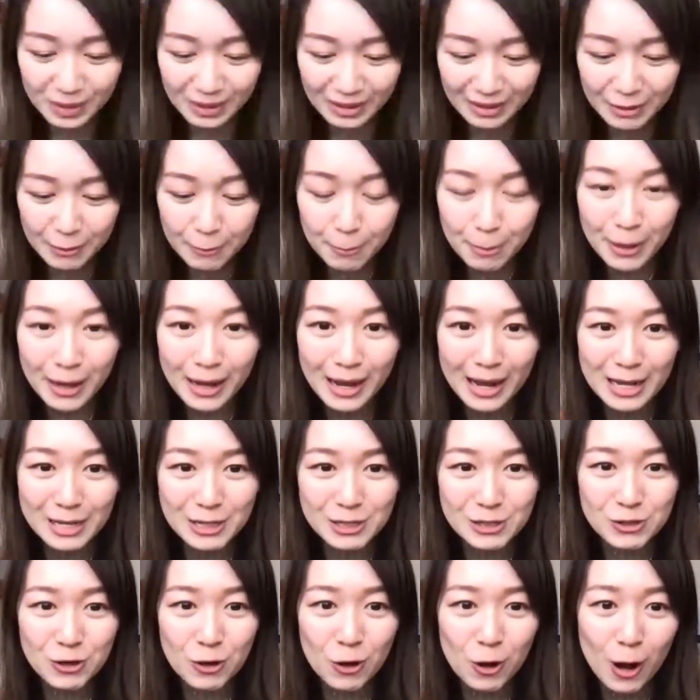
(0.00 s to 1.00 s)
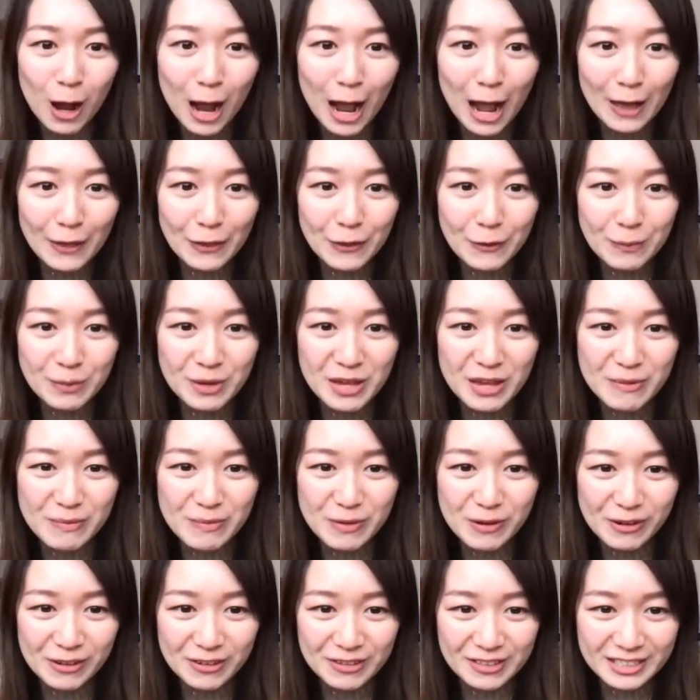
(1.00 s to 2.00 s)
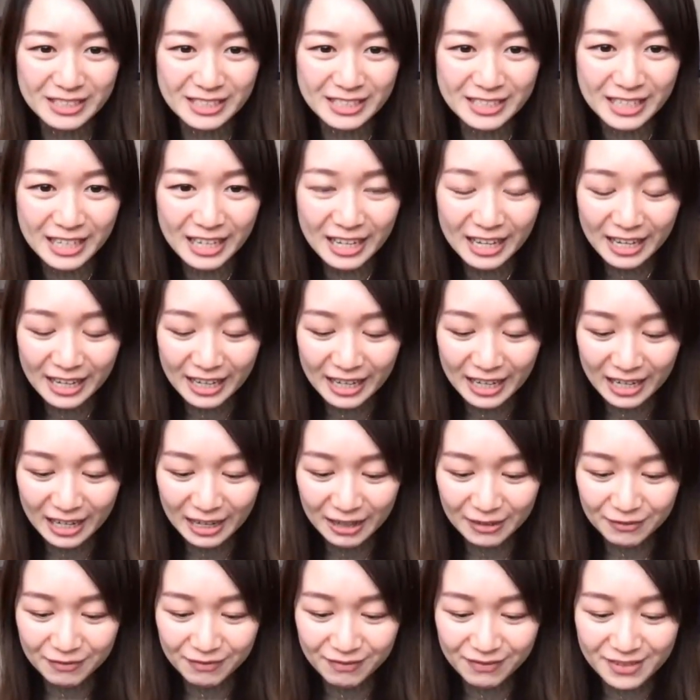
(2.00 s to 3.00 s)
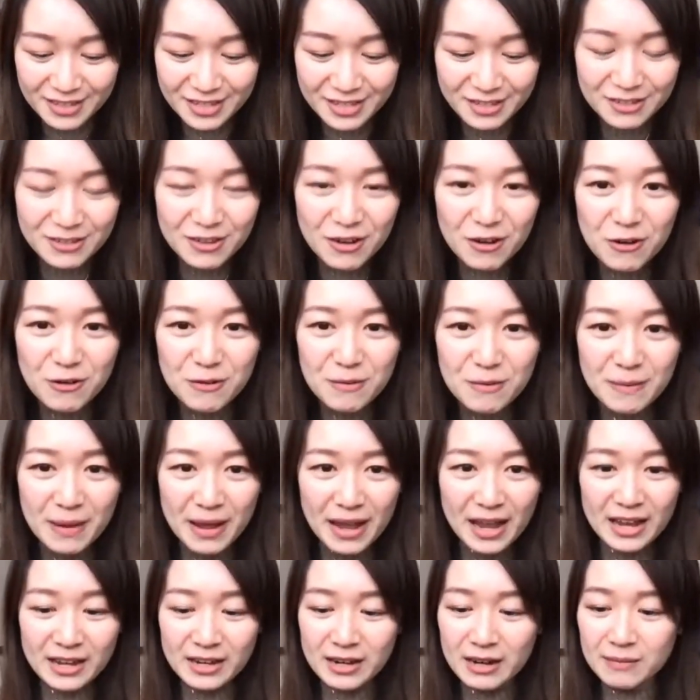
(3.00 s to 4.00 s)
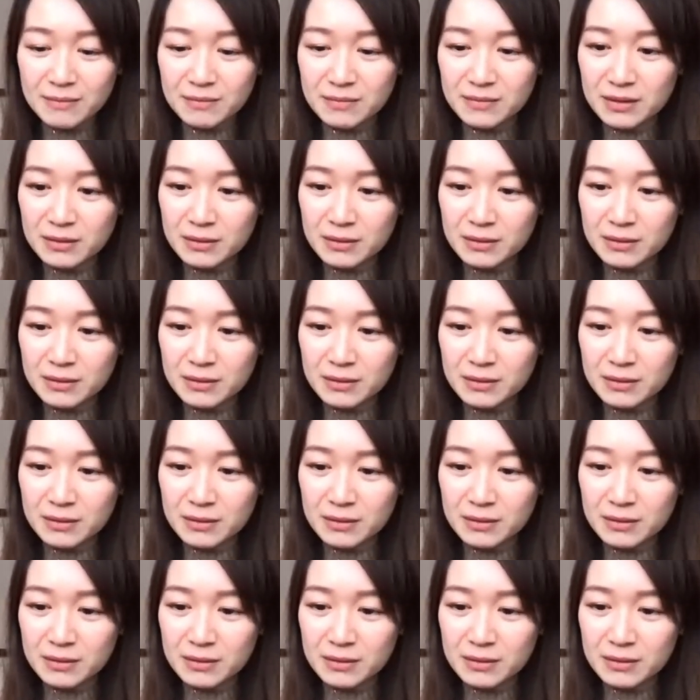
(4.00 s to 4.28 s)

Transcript: But I saw other people's snowman.